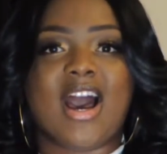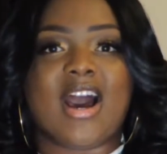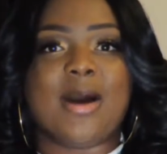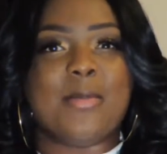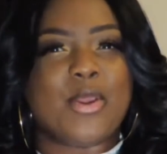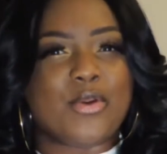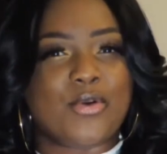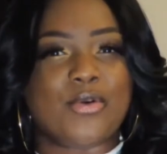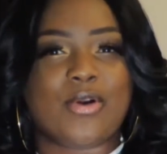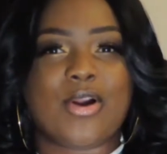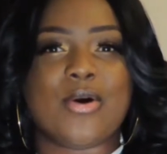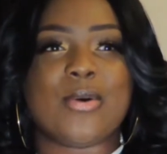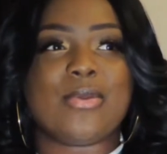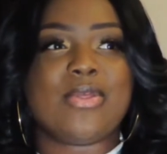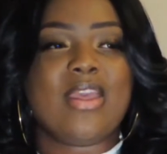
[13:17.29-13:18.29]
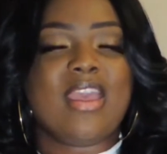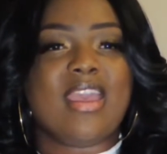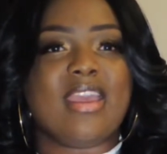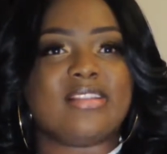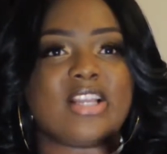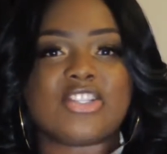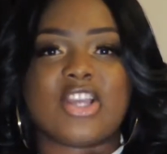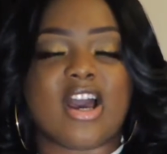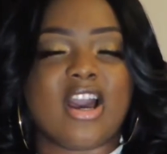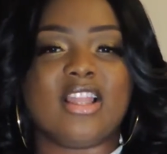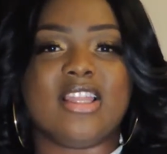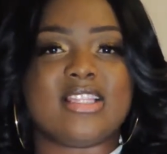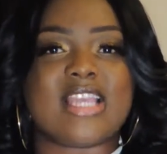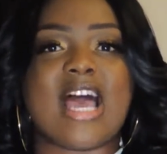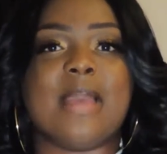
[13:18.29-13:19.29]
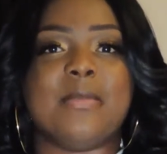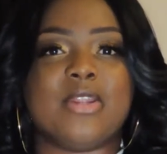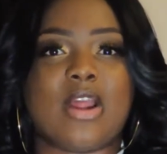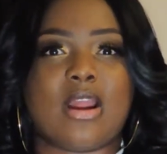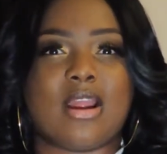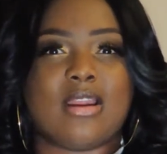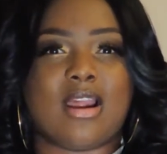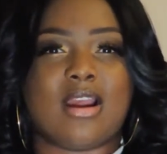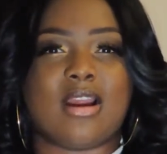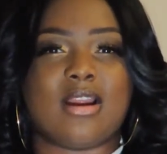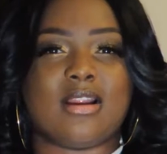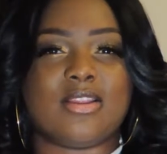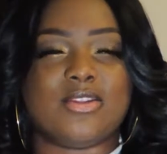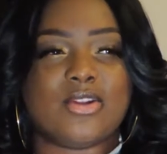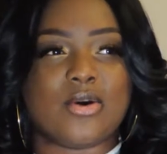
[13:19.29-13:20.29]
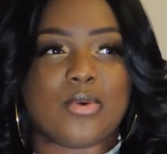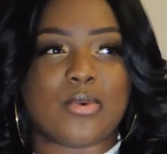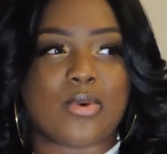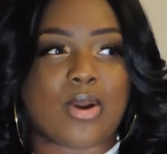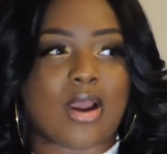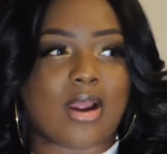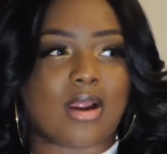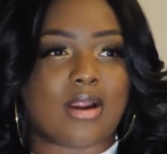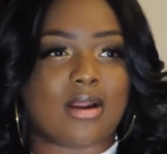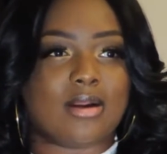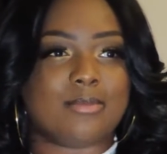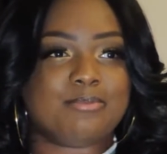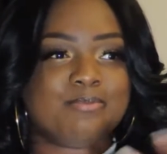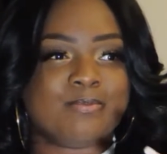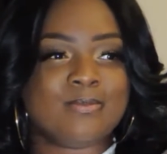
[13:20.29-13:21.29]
and growth in such an ugly time in our you know, our